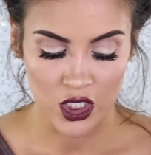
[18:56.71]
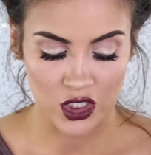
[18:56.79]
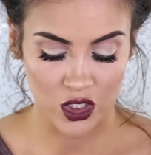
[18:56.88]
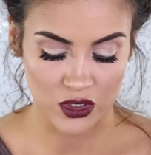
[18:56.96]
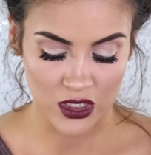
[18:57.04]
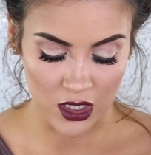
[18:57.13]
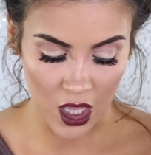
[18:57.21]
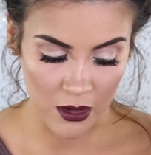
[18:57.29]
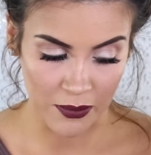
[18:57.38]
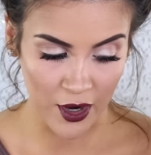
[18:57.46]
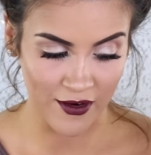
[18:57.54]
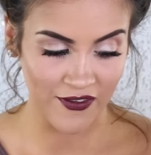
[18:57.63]
So
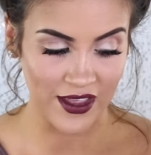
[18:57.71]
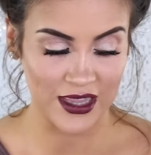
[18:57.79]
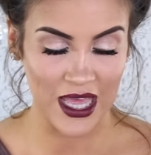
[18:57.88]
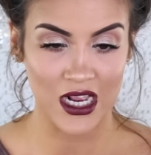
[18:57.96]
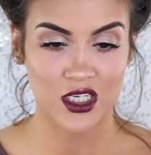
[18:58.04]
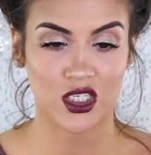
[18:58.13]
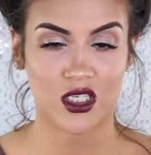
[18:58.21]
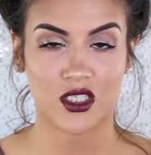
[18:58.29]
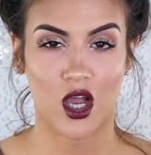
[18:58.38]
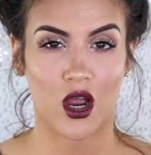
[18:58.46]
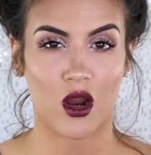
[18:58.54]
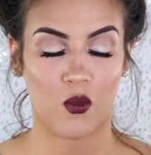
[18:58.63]
Salon Perfect lashes
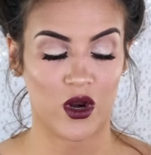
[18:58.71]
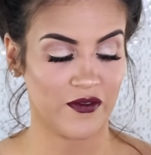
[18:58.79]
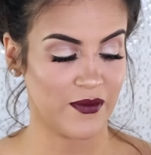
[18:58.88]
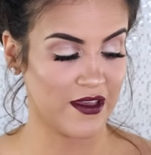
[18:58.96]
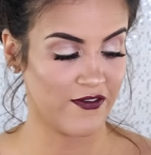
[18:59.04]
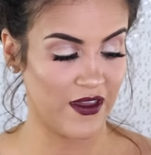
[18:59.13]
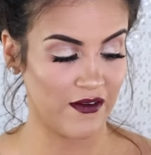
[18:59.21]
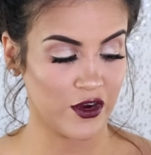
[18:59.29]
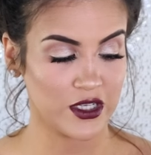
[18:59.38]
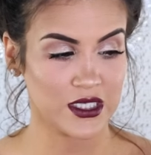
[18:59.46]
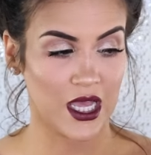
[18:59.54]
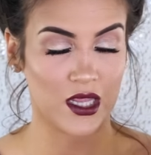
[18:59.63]
are one of my
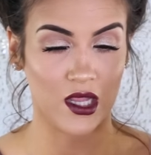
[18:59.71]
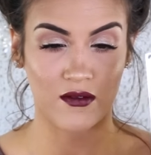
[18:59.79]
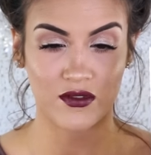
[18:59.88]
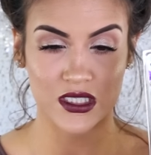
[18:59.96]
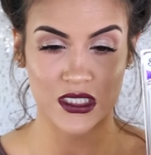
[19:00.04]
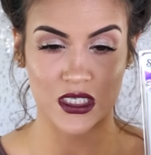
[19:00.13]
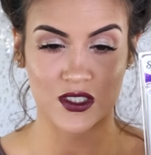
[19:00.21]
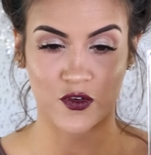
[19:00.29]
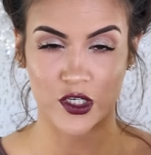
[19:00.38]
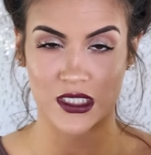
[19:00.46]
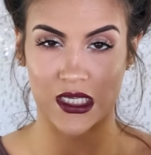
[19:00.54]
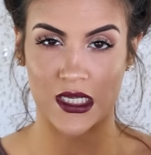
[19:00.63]
favorites. I love the
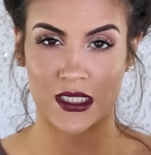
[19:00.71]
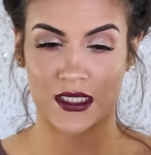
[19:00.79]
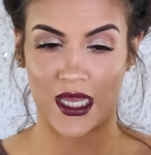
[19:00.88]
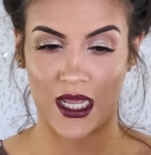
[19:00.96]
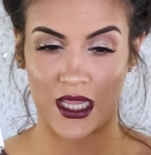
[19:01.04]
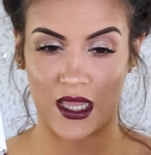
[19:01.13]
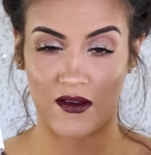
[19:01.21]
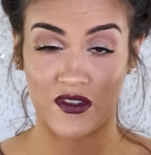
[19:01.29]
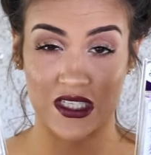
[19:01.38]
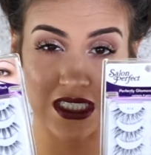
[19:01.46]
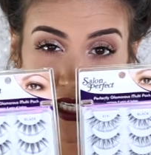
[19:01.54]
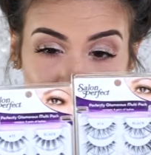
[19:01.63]
614s and I love
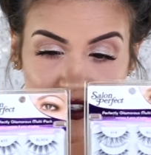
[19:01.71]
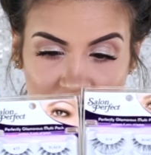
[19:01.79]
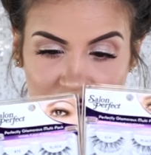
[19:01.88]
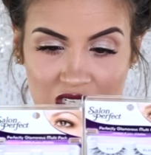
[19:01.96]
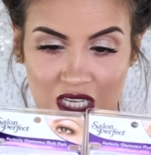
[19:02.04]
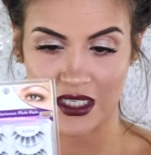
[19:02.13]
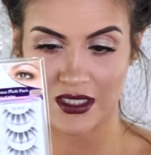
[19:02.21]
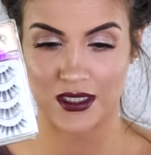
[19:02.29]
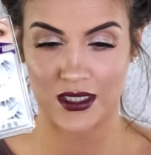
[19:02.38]
the 615s.